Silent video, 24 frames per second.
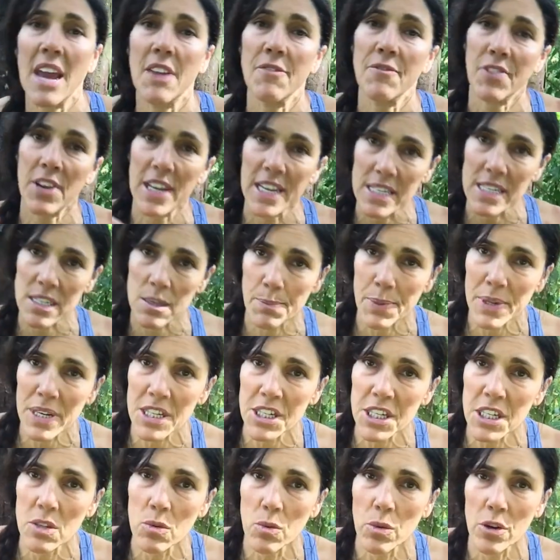and
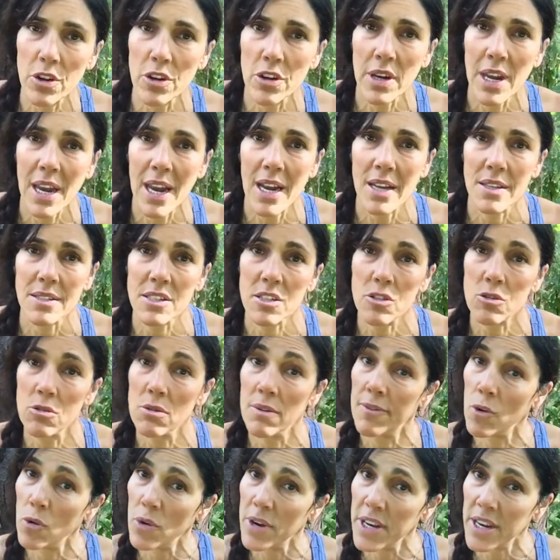flexibility workouts to
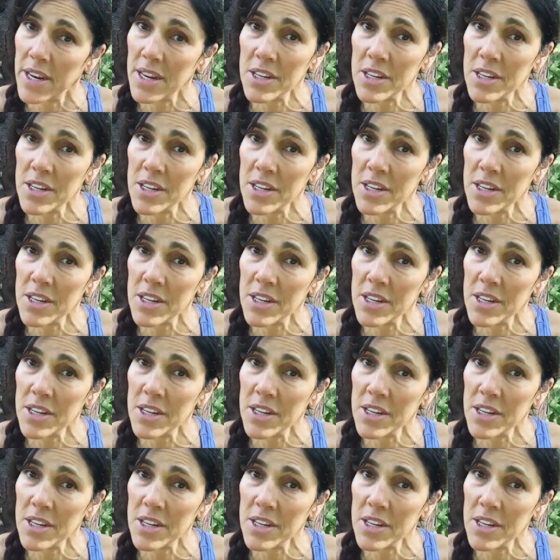avoid